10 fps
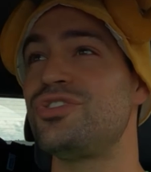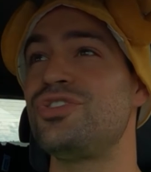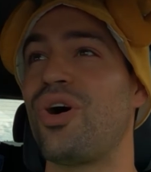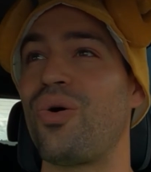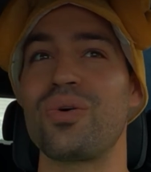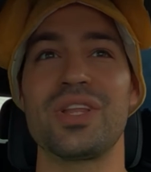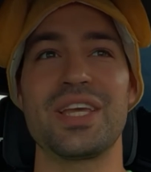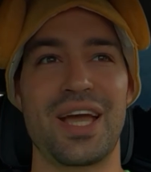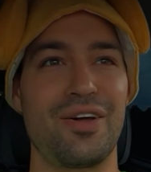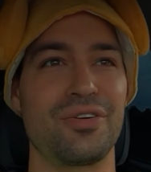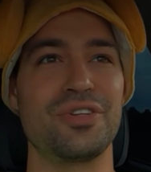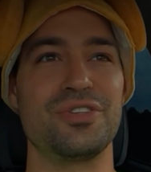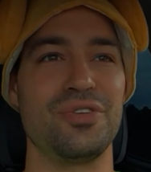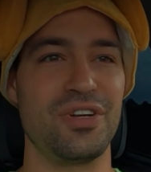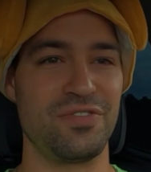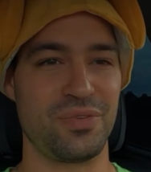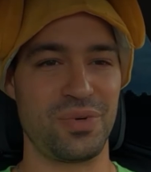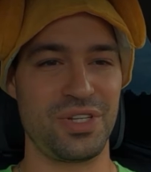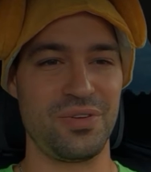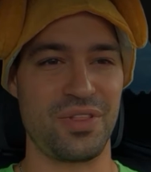Totally counterintuitive to
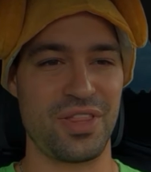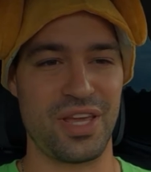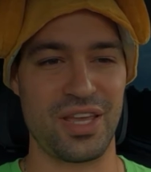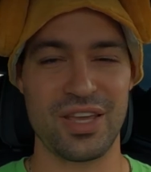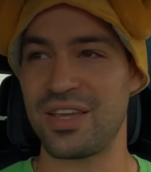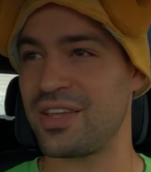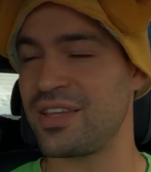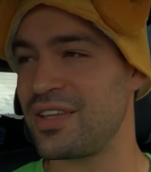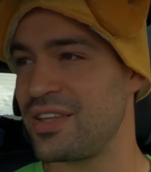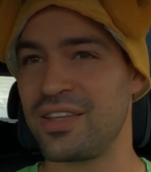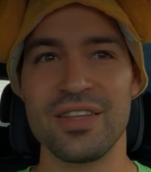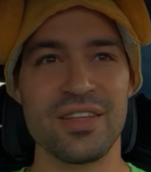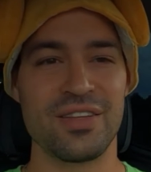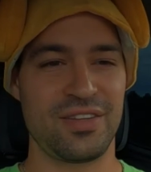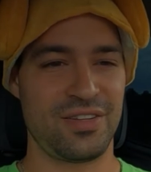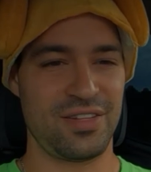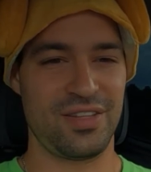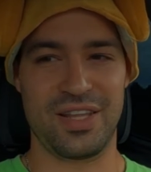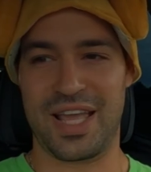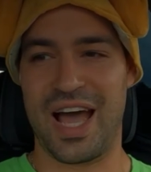what you'd think,
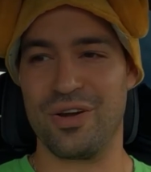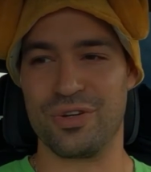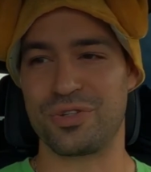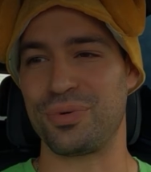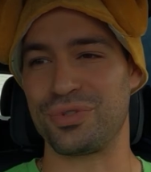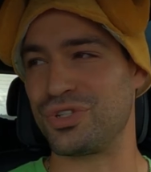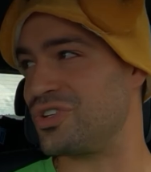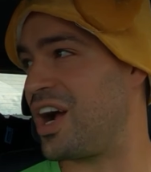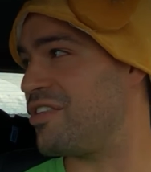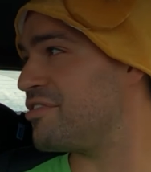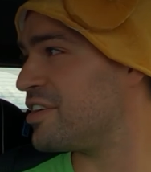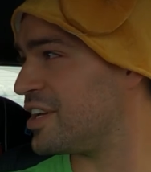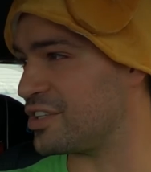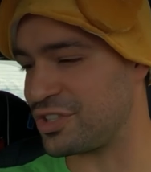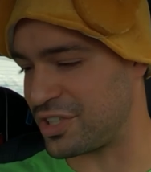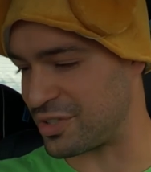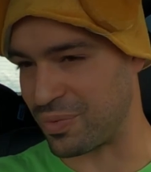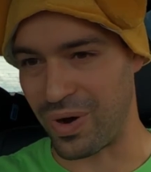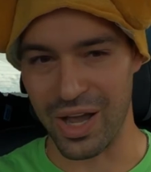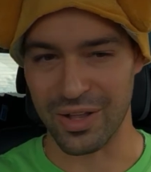like how you're supposed to drive. It's
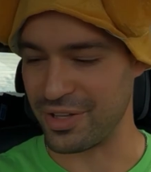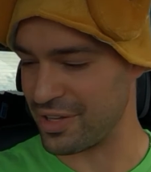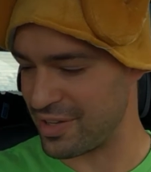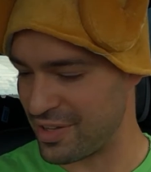just wild.